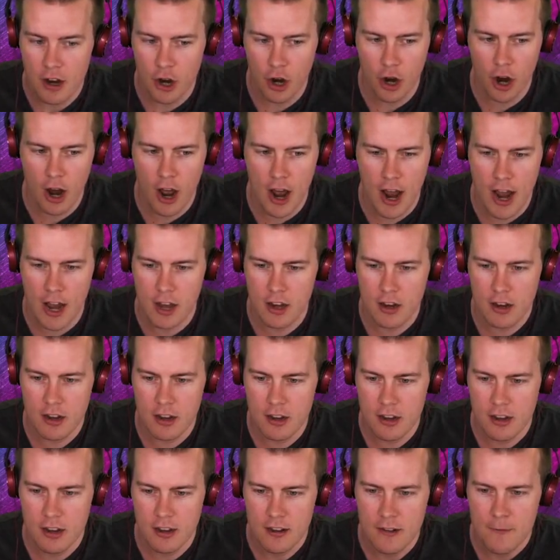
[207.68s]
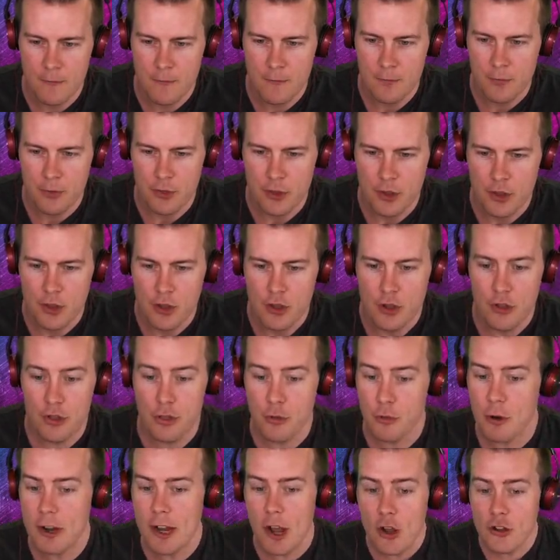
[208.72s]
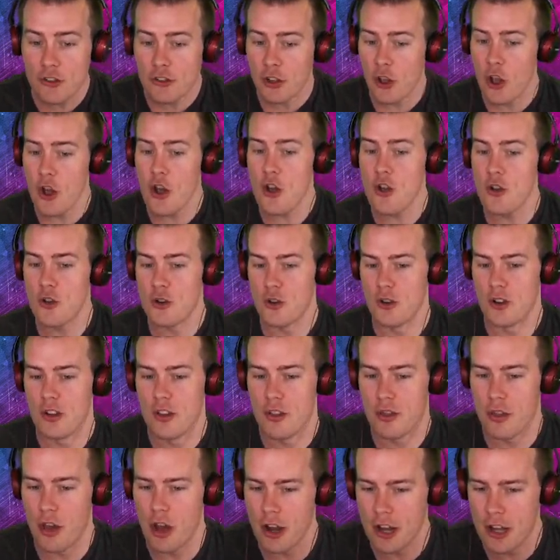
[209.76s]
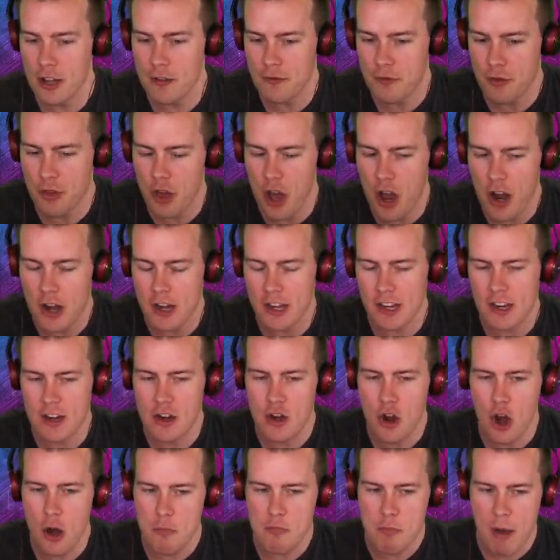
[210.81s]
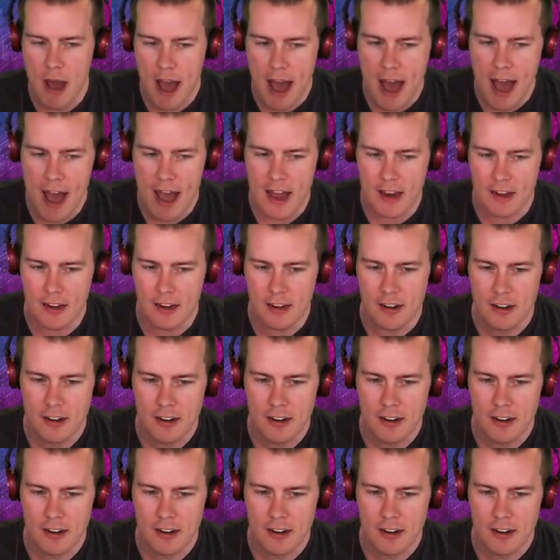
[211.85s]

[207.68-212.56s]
All right, three oh two, thirty of thirty, not bad.